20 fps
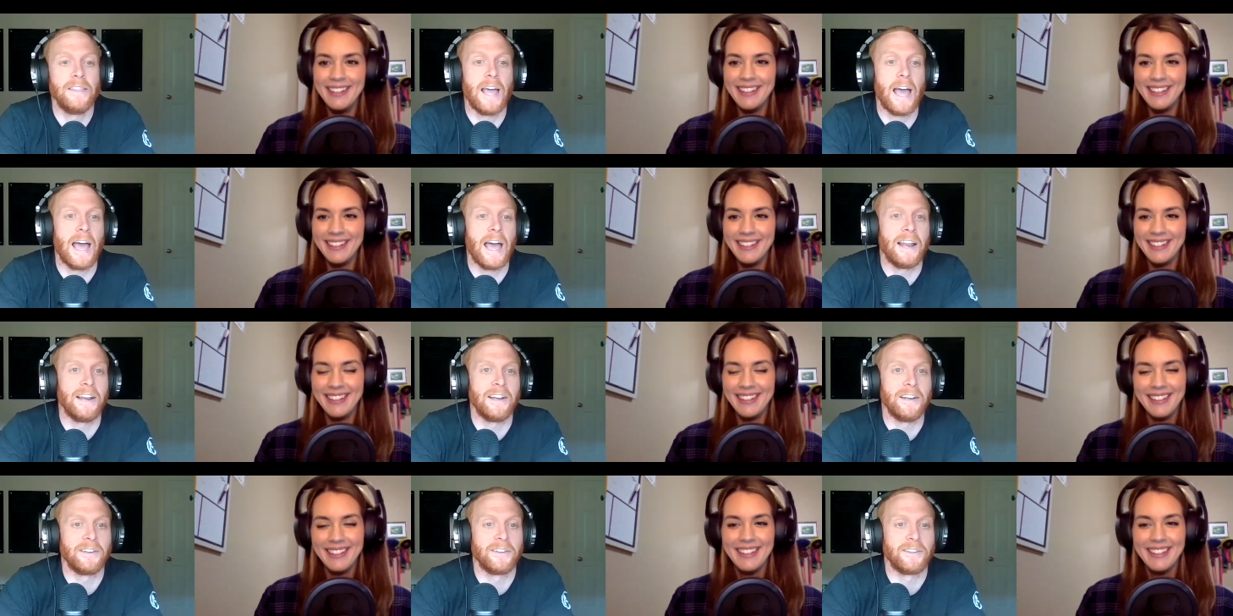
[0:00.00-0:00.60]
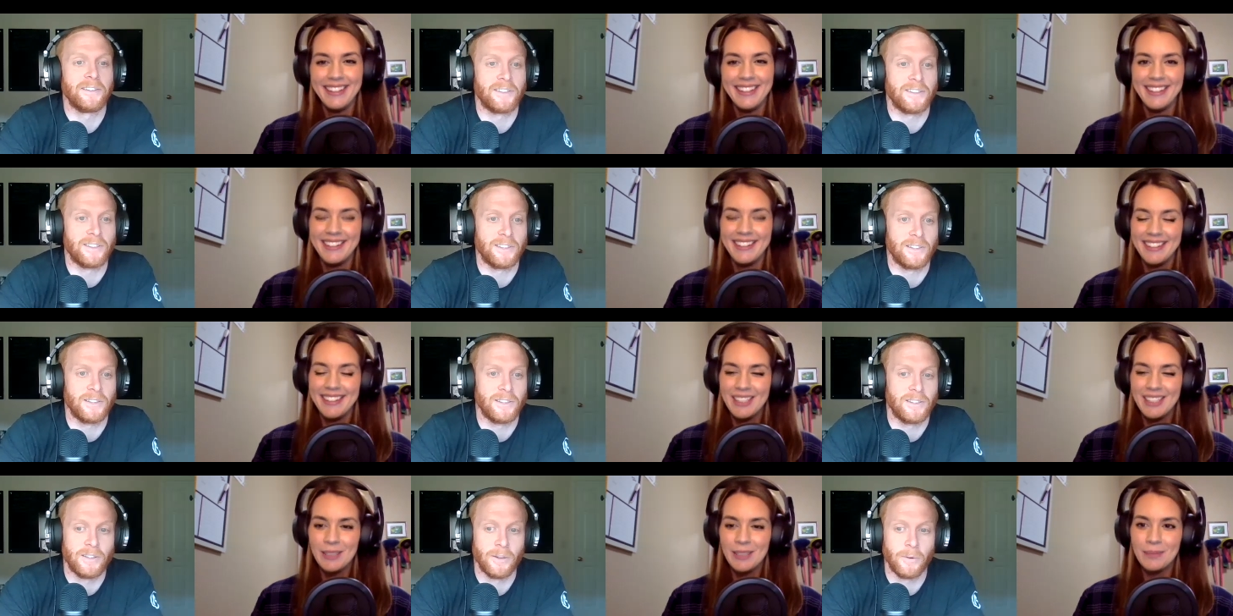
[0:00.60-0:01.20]
Speaker 1: then
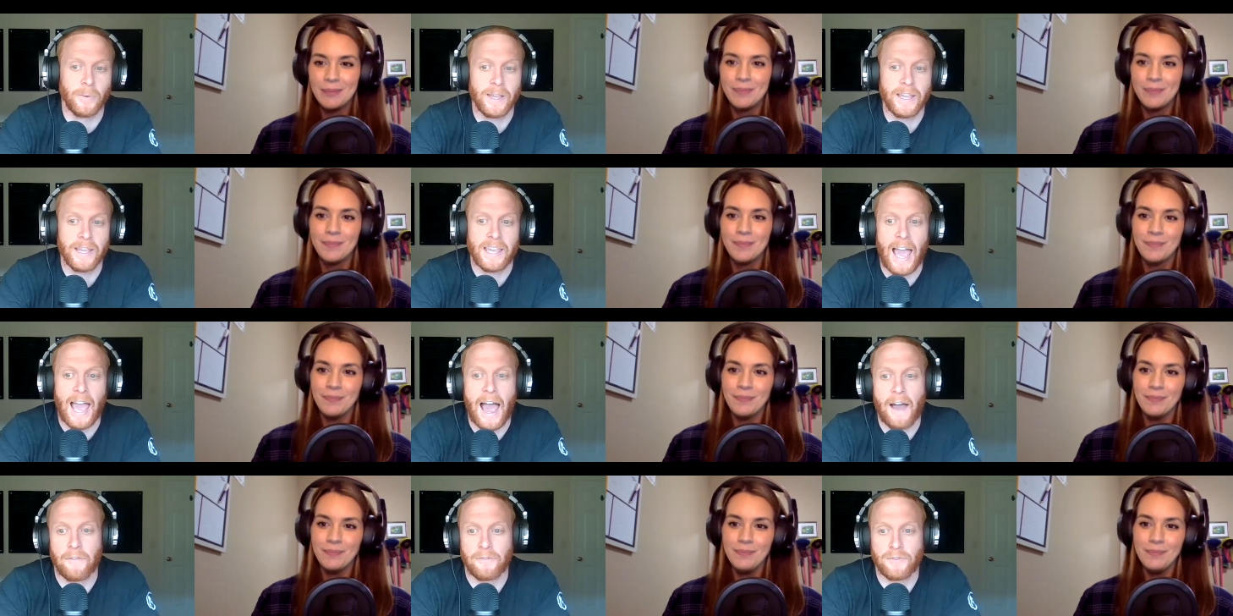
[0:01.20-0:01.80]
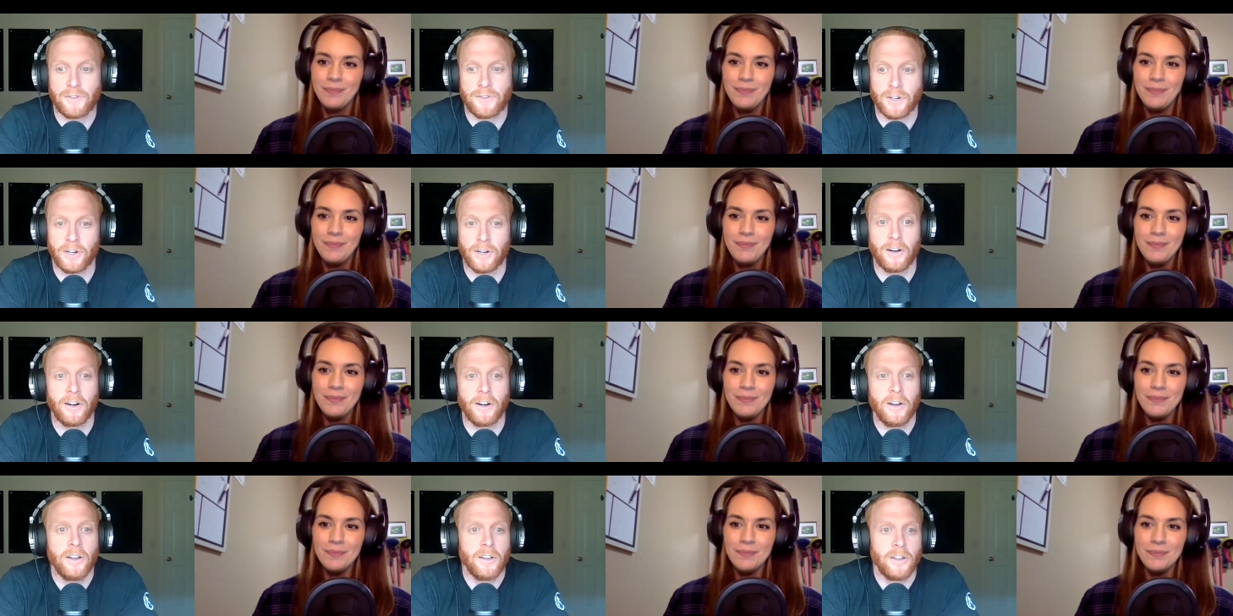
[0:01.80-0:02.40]
the week after,
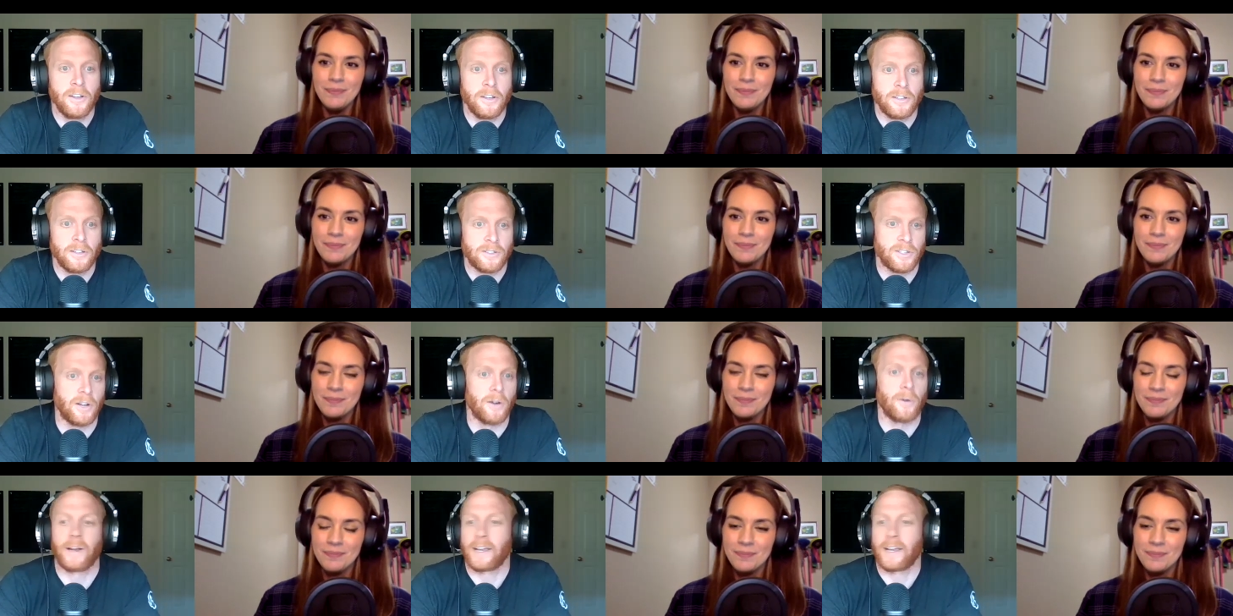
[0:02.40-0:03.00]
so I